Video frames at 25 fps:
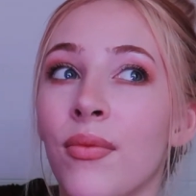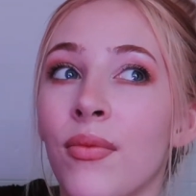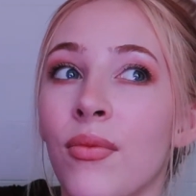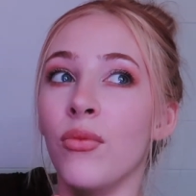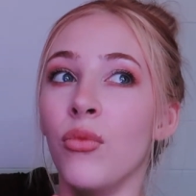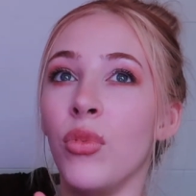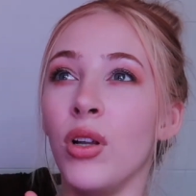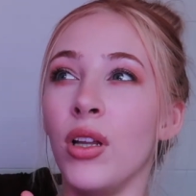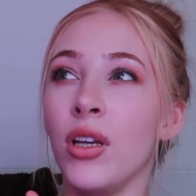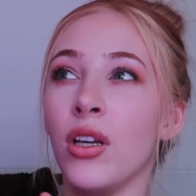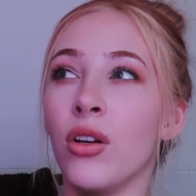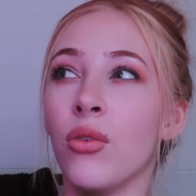
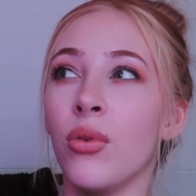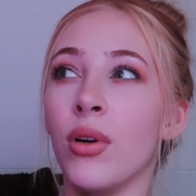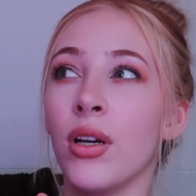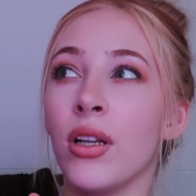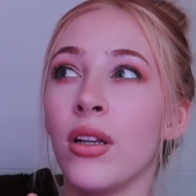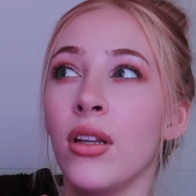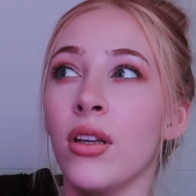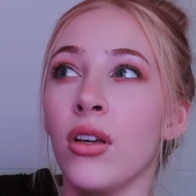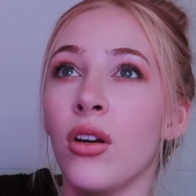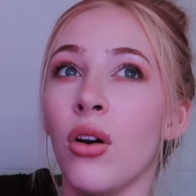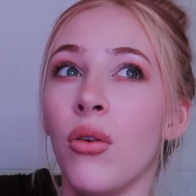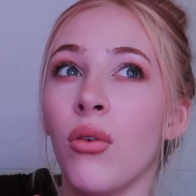really
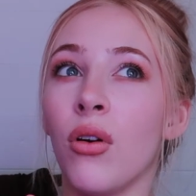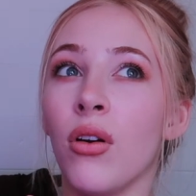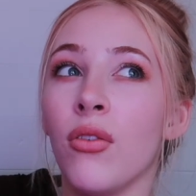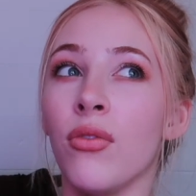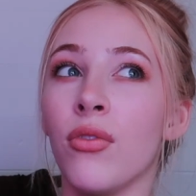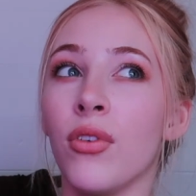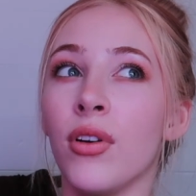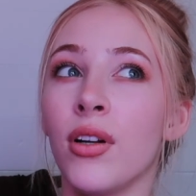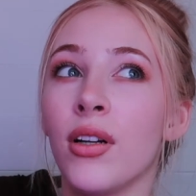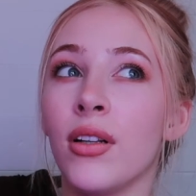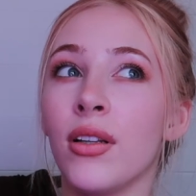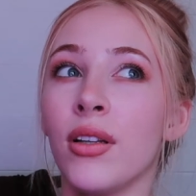quickly go
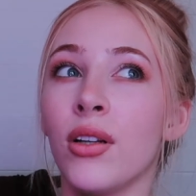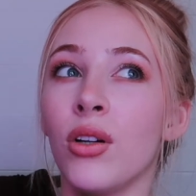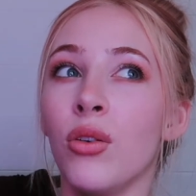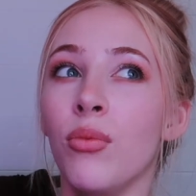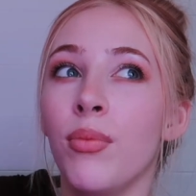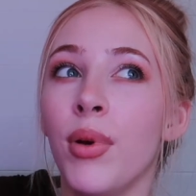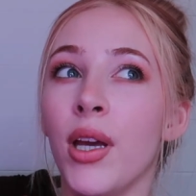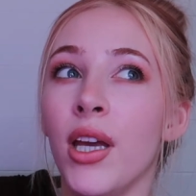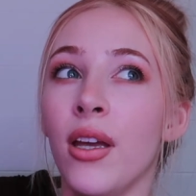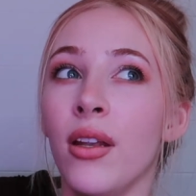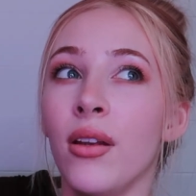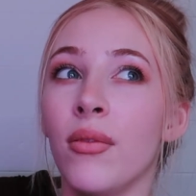over it a little
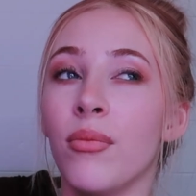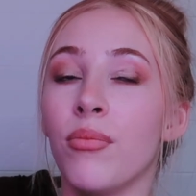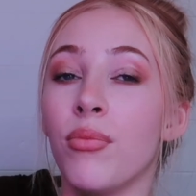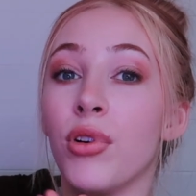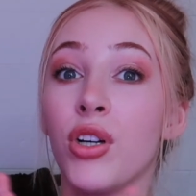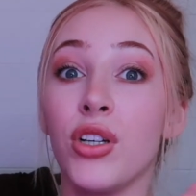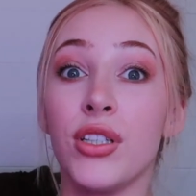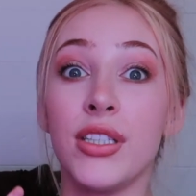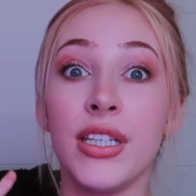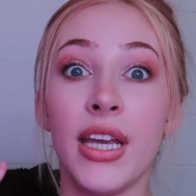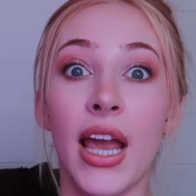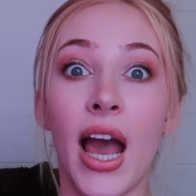bit,
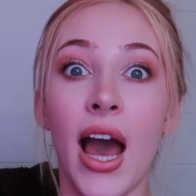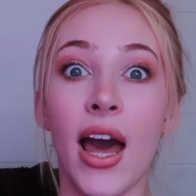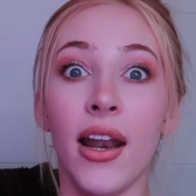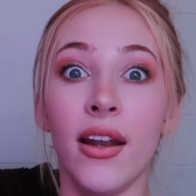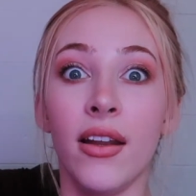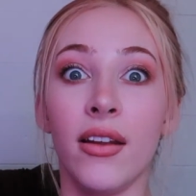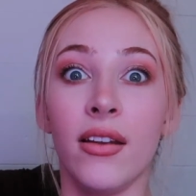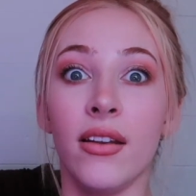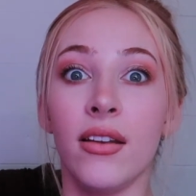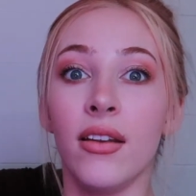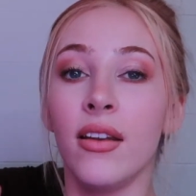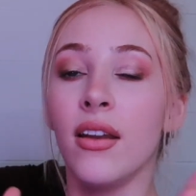because he
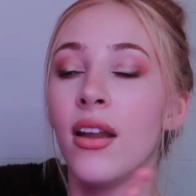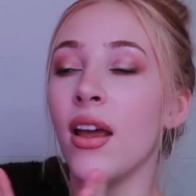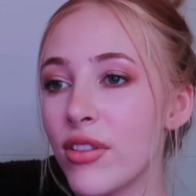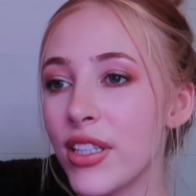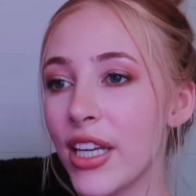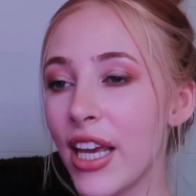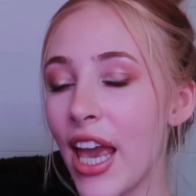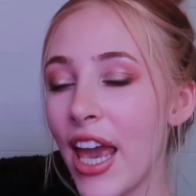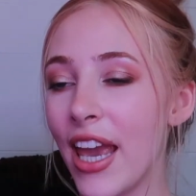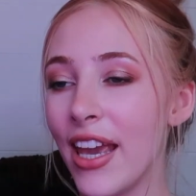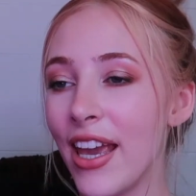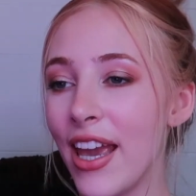hadn't. I was
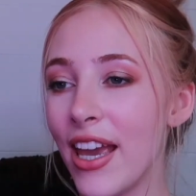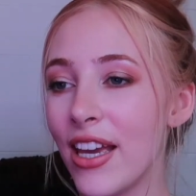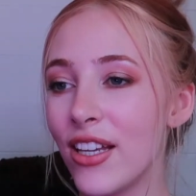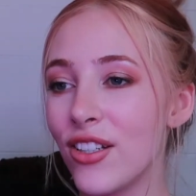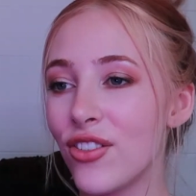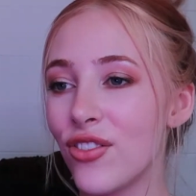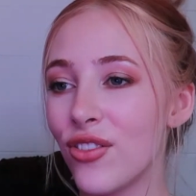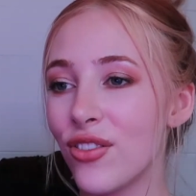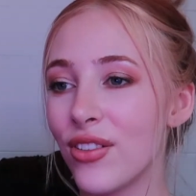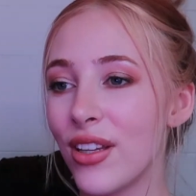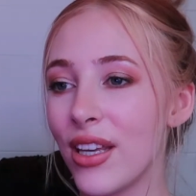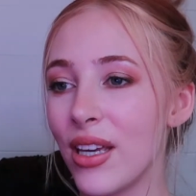like, hey
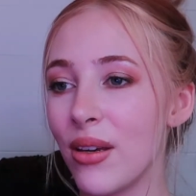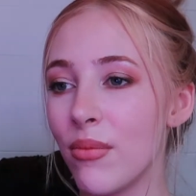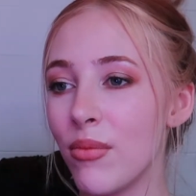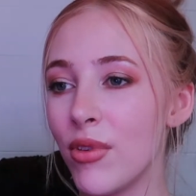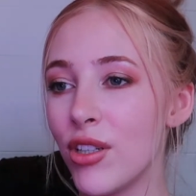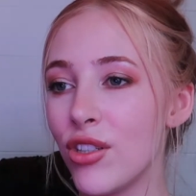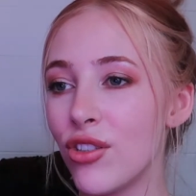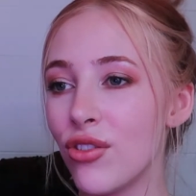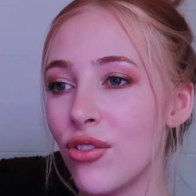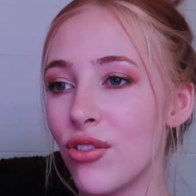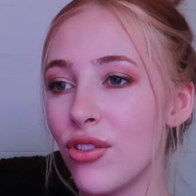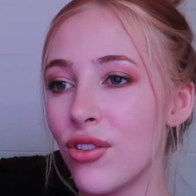Andrew, the
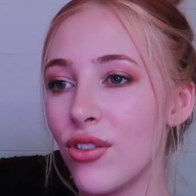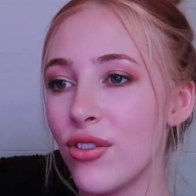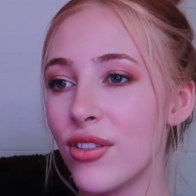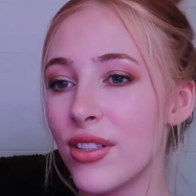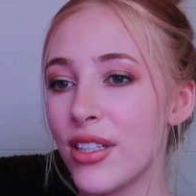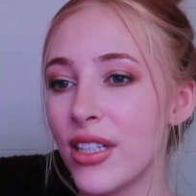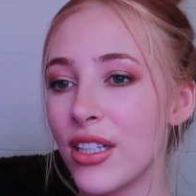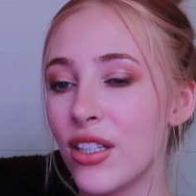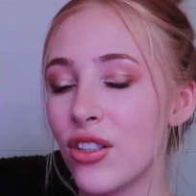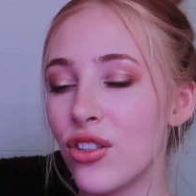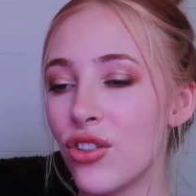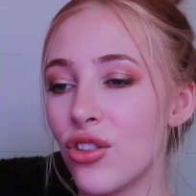image you're
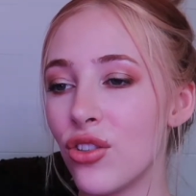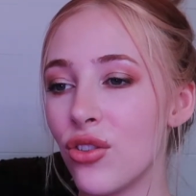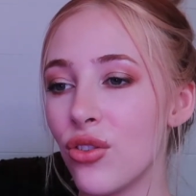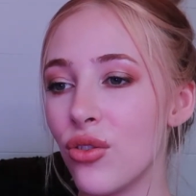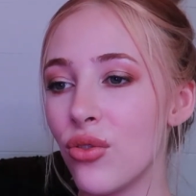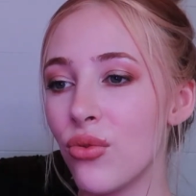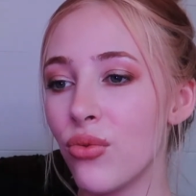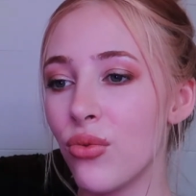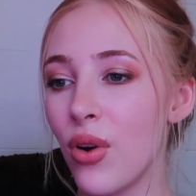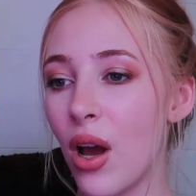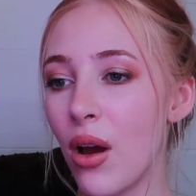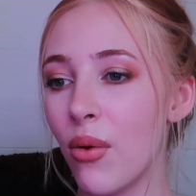using
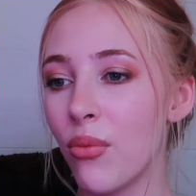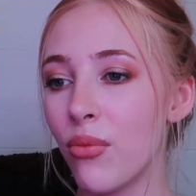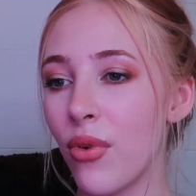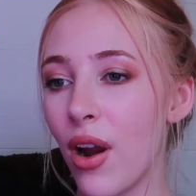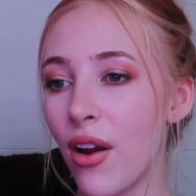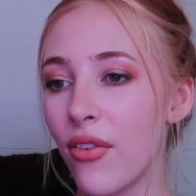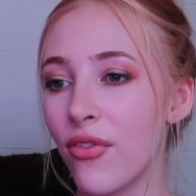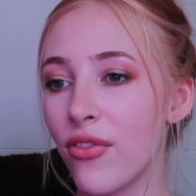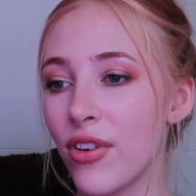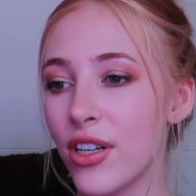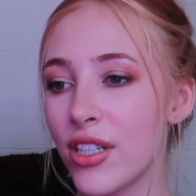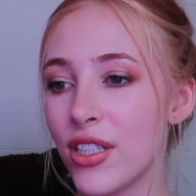to
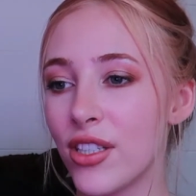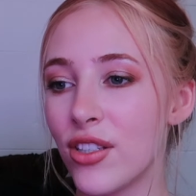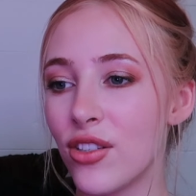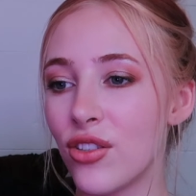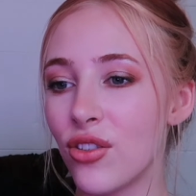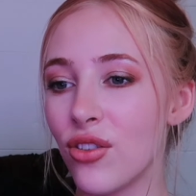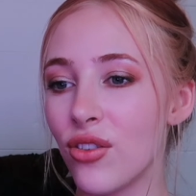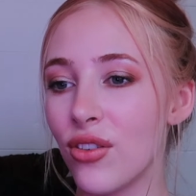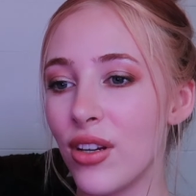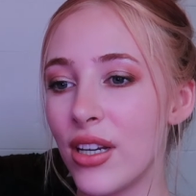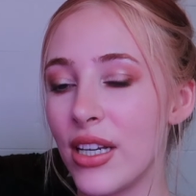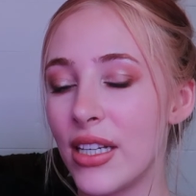reference
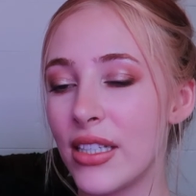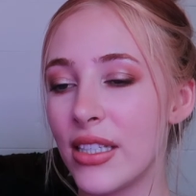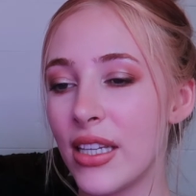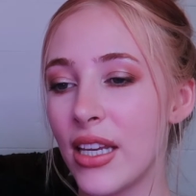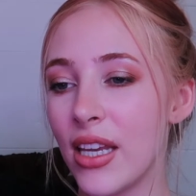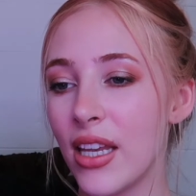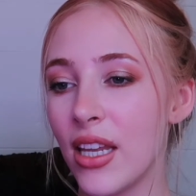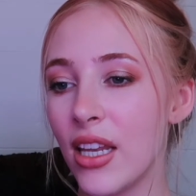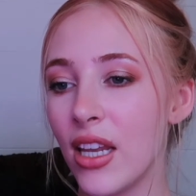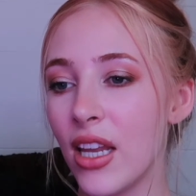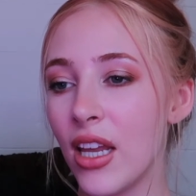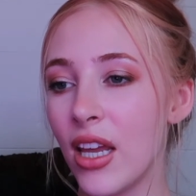to, is
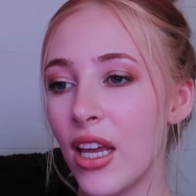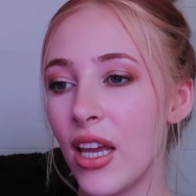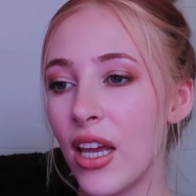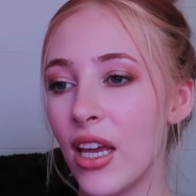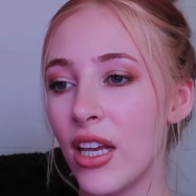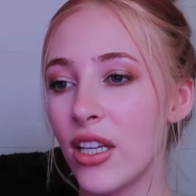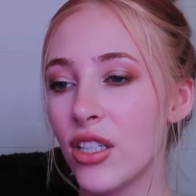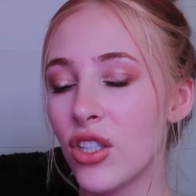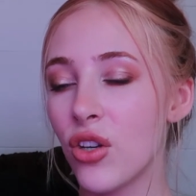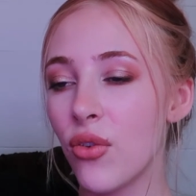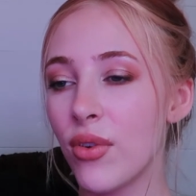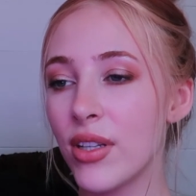it,
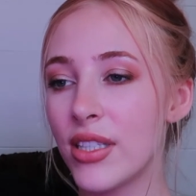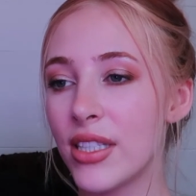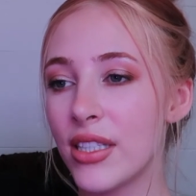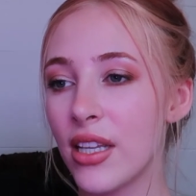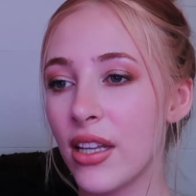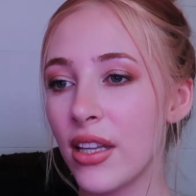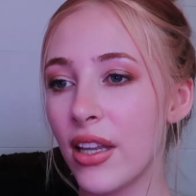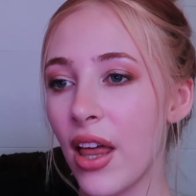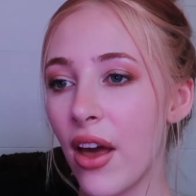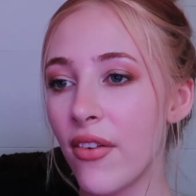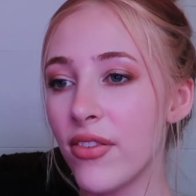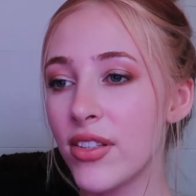so it's
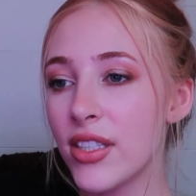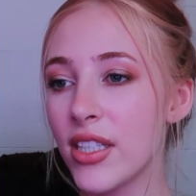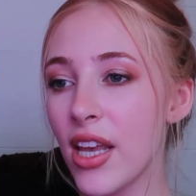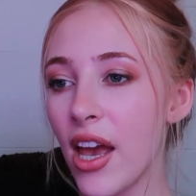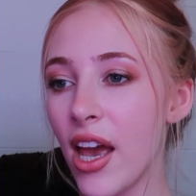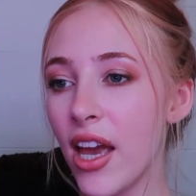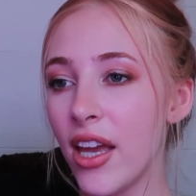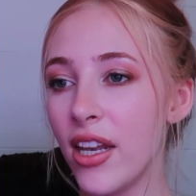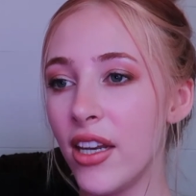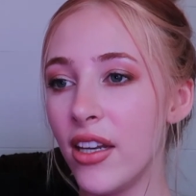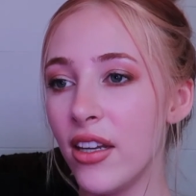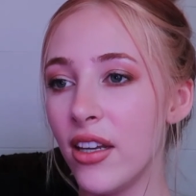the left
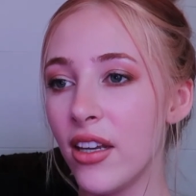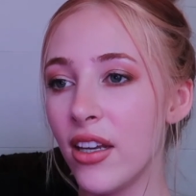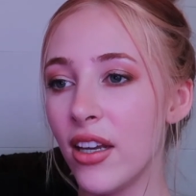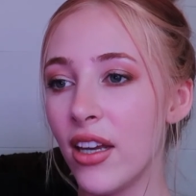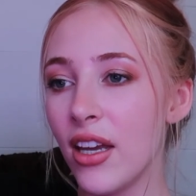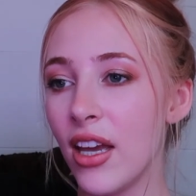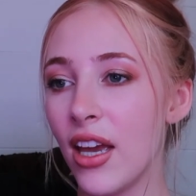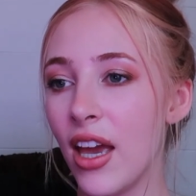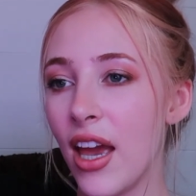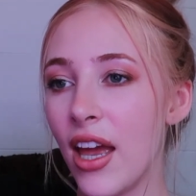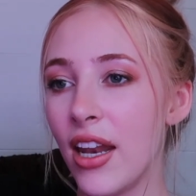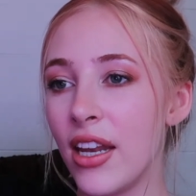side?
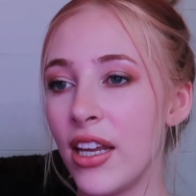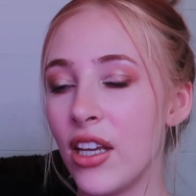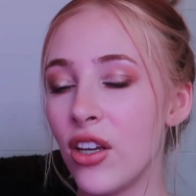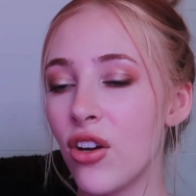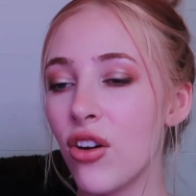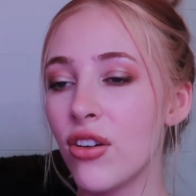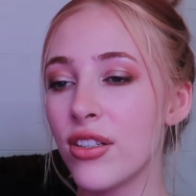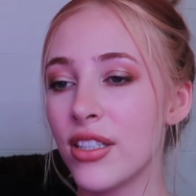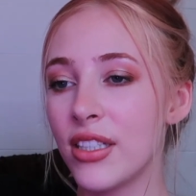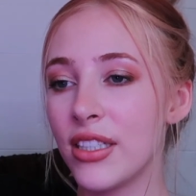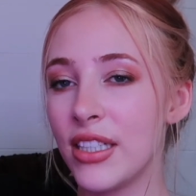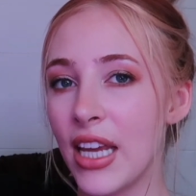And he
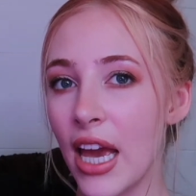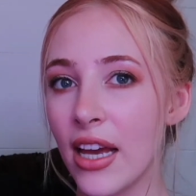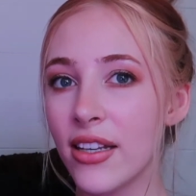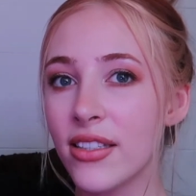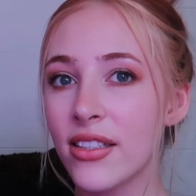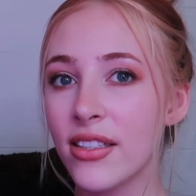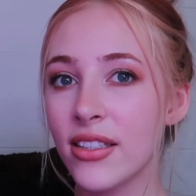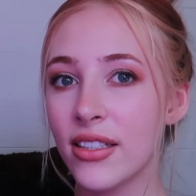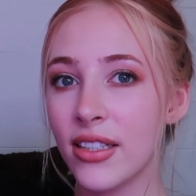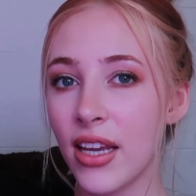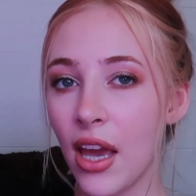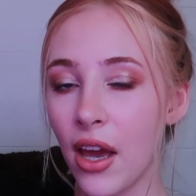goes,
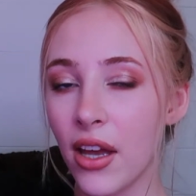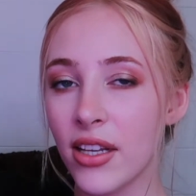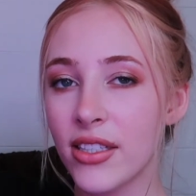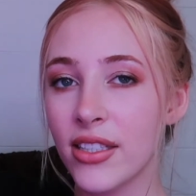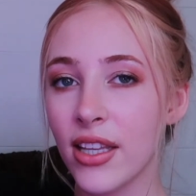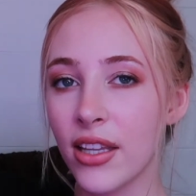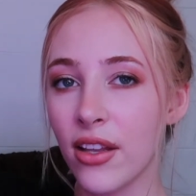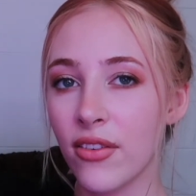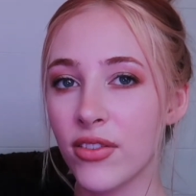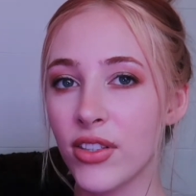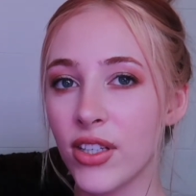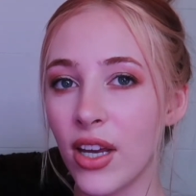yes, yeah, it's
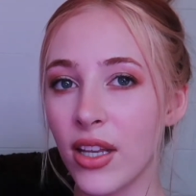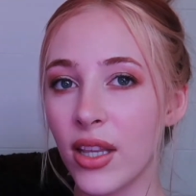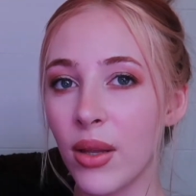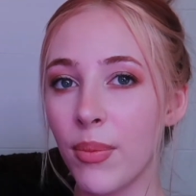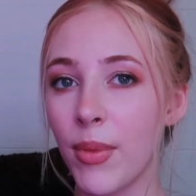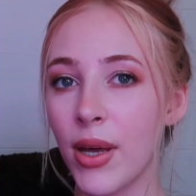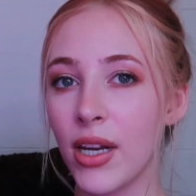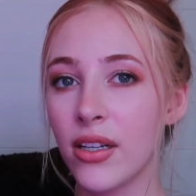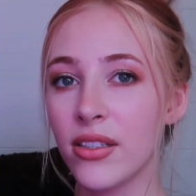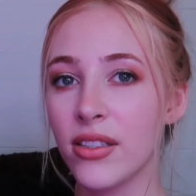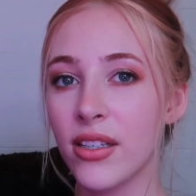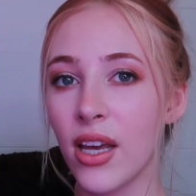the left side, the
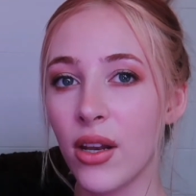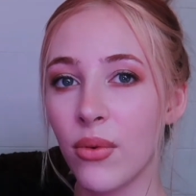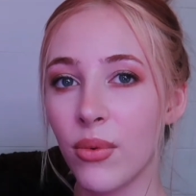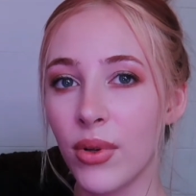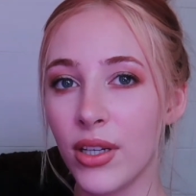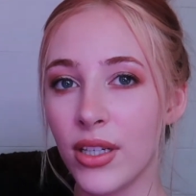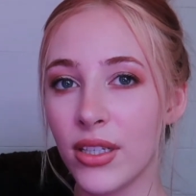better side we